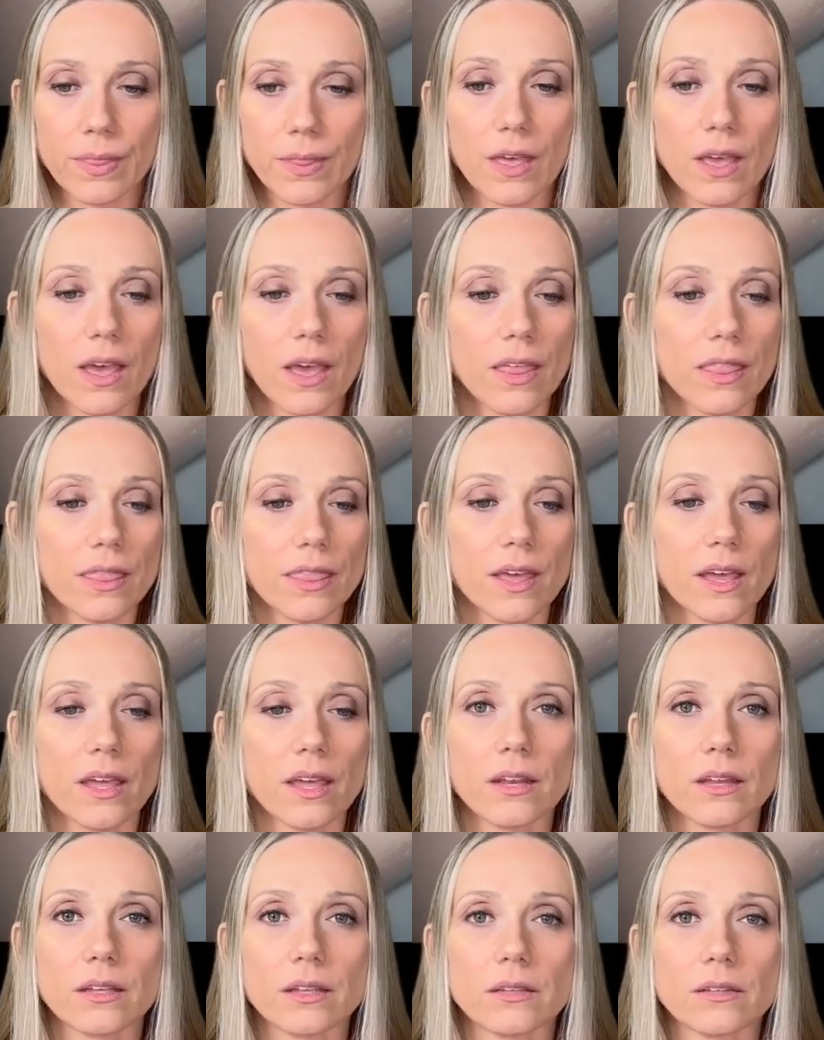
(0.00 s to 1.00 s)
And
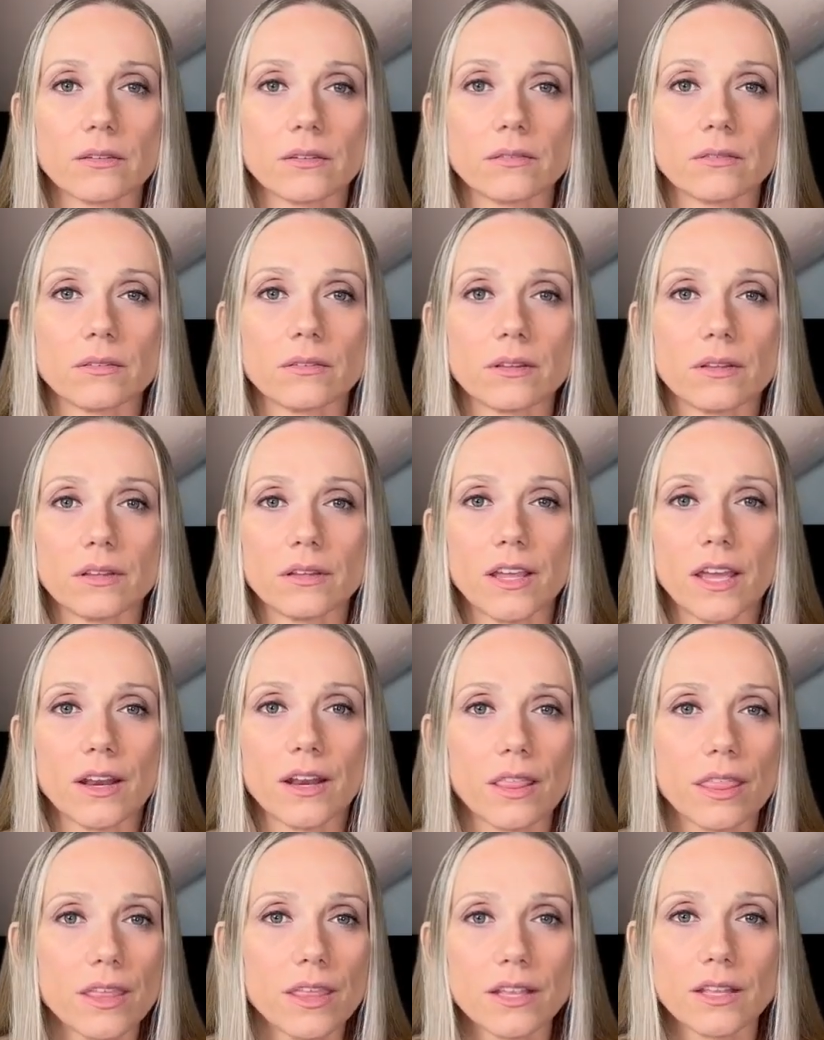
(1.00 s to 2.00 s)
then the other
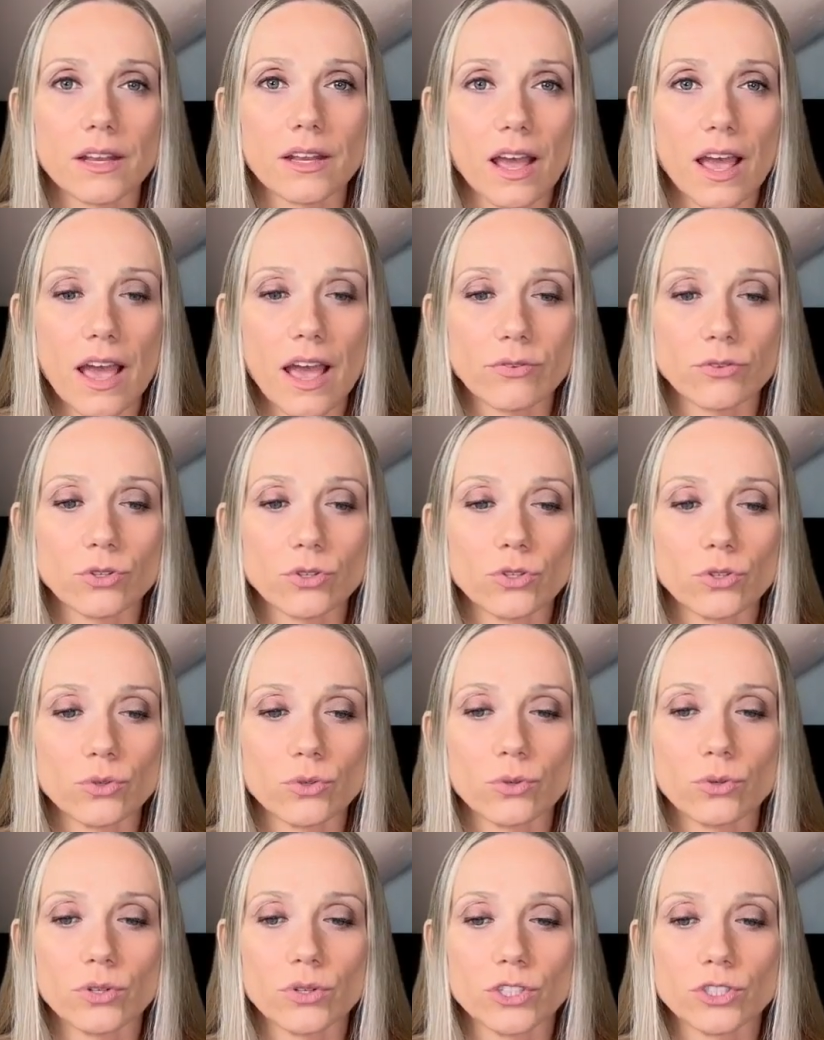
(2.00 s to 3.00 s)
thing that I have to
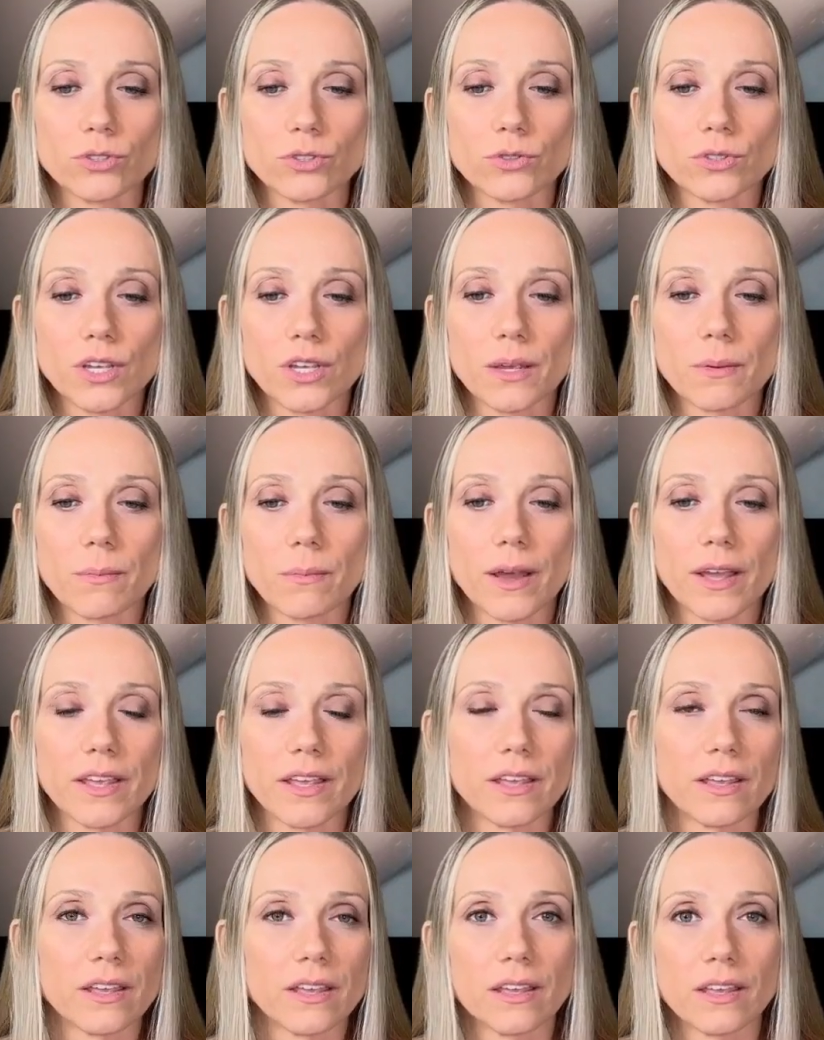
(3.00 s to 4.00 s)
do is to take my
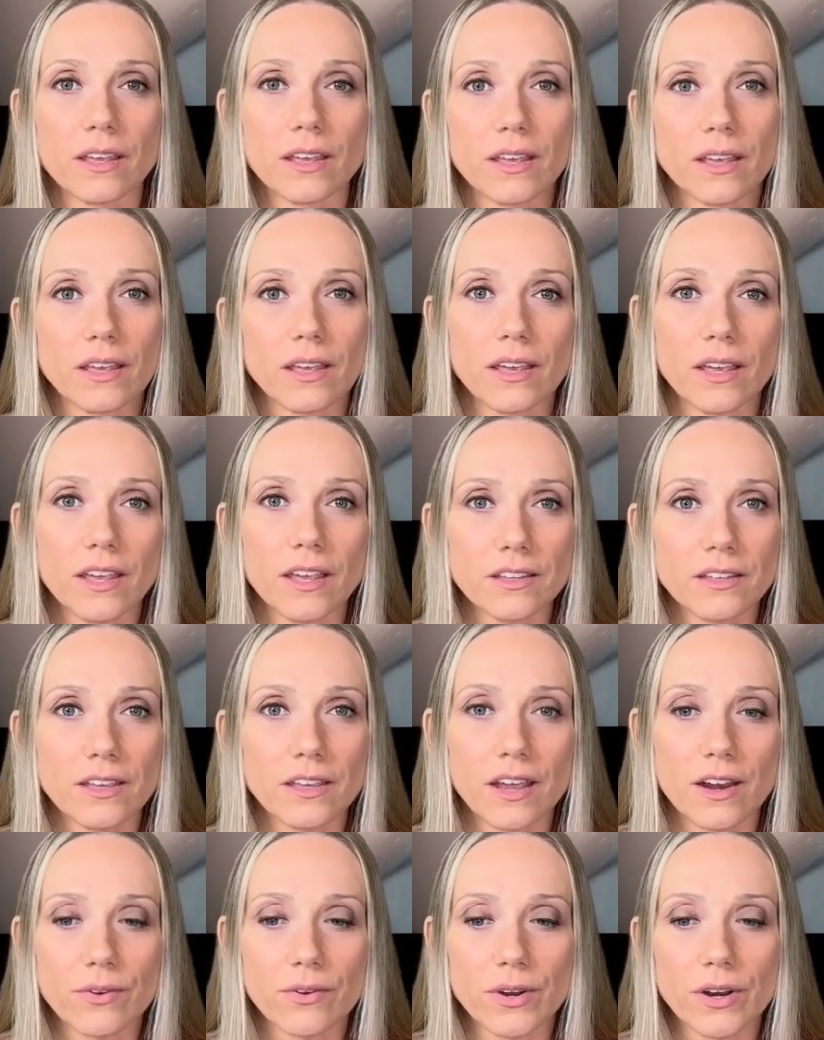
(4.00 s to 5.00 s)
heat
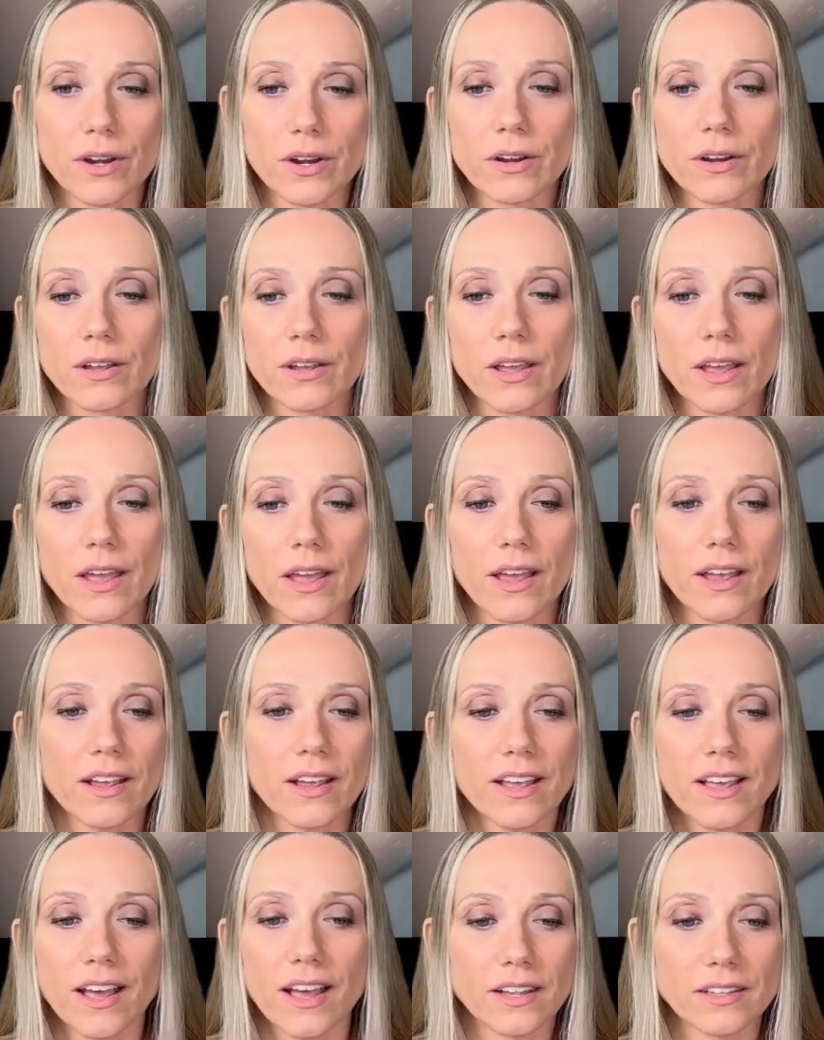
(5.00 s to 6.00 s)
carrier and
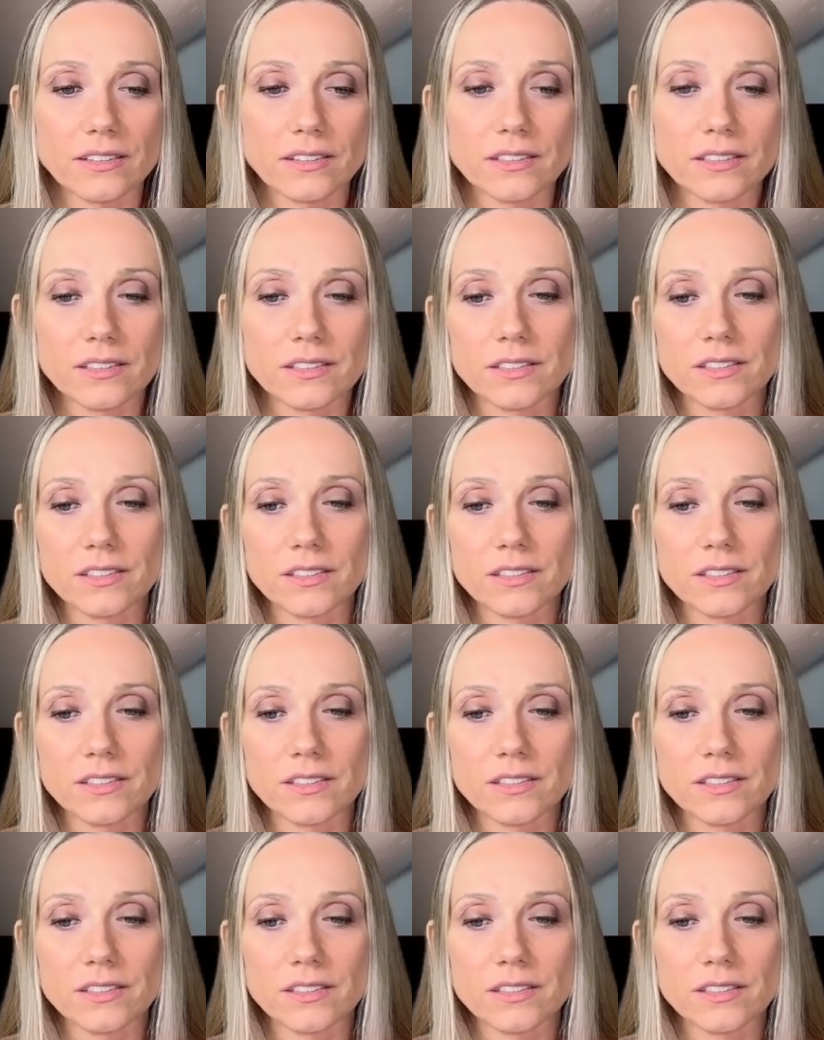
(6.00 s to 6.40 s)
cut